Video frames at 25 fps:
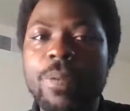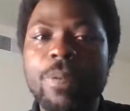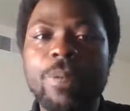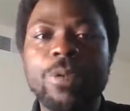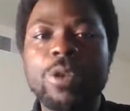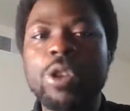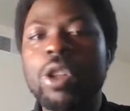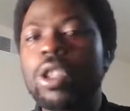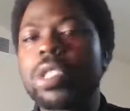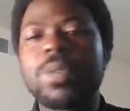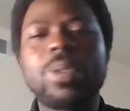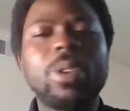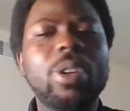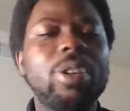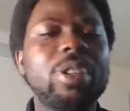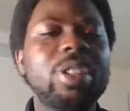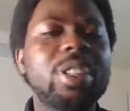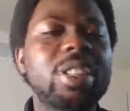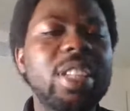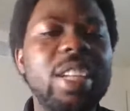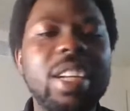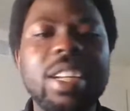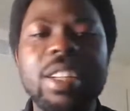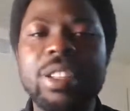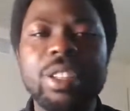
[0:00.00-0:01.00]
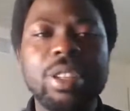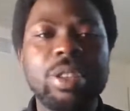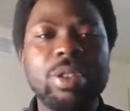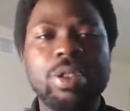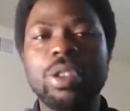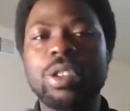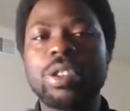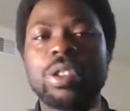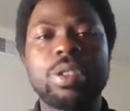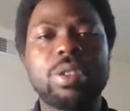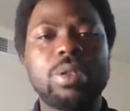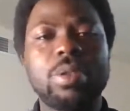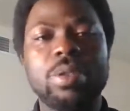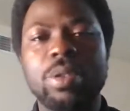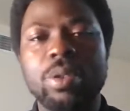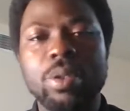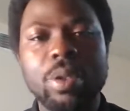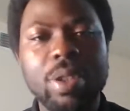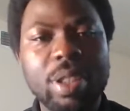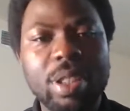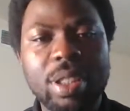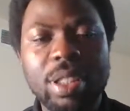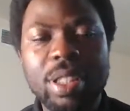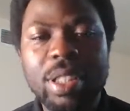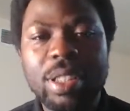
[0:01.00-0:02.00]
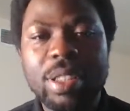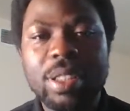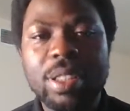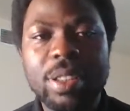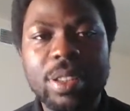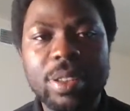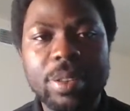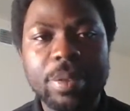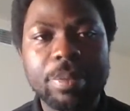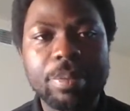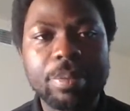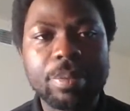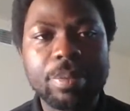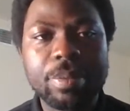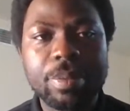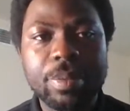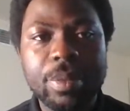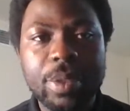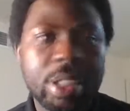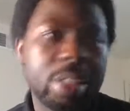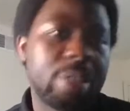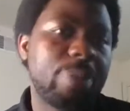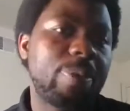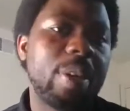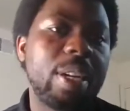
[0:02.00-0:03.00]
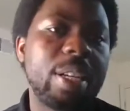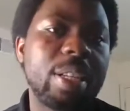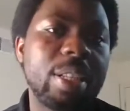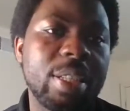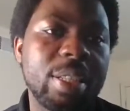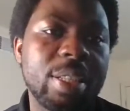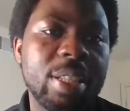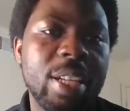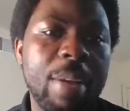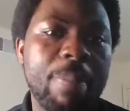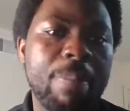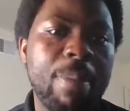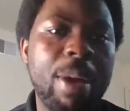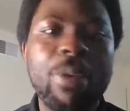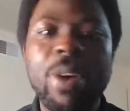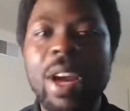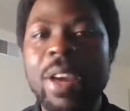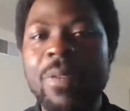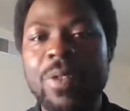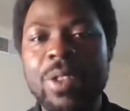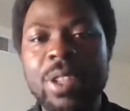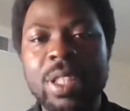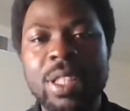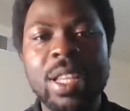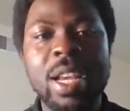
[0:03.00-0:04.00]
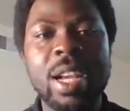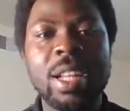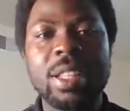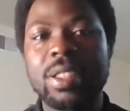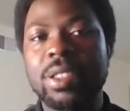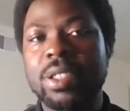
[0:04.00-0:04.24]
just volunteering, just doing things. It's very easy. My wife did that.